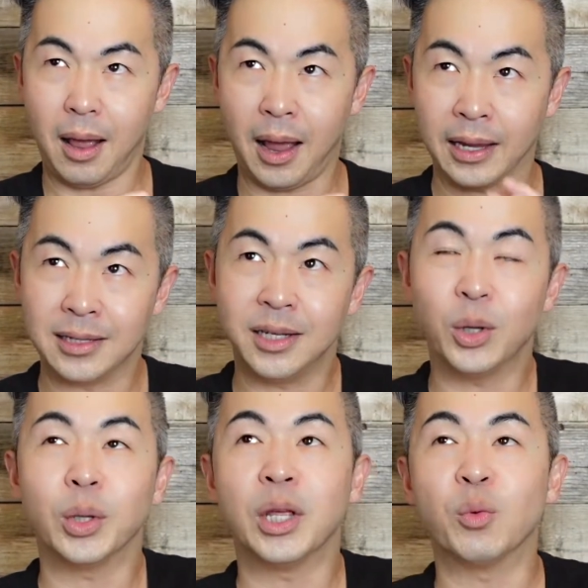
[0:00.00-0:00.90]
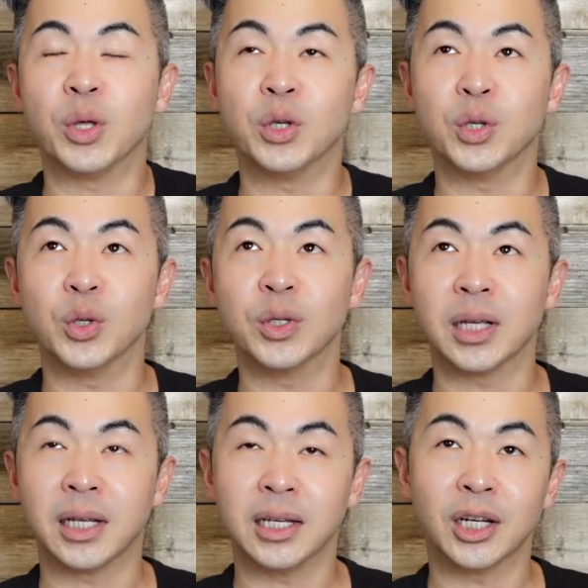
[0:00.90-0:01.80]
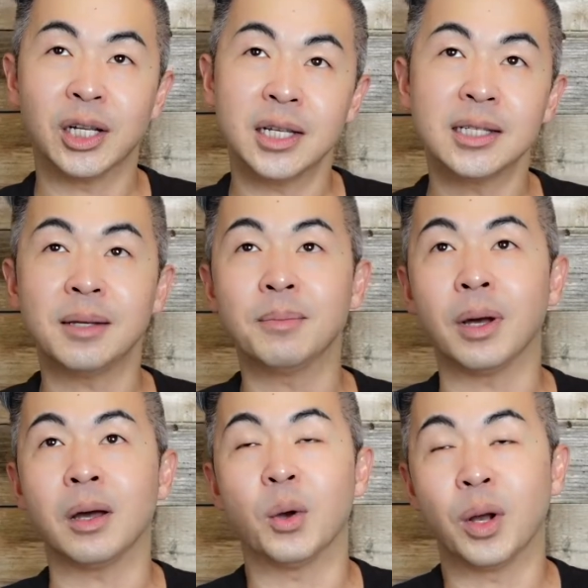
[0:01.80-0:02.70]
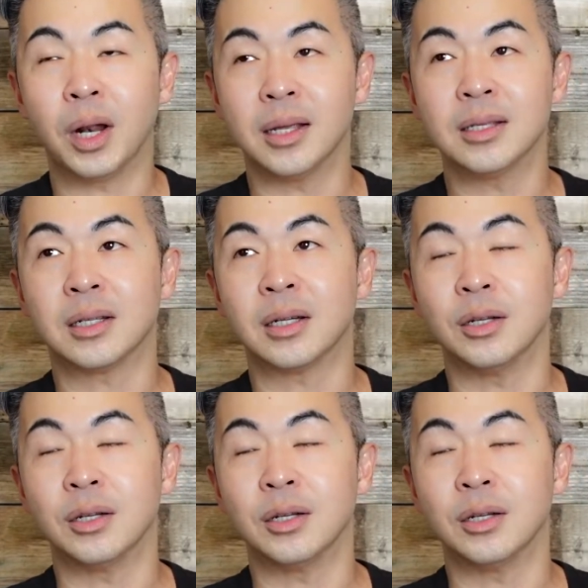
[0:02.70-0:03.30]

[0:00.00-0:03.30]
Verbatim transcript: Ideally, when you use either cleansing balm or cleanser,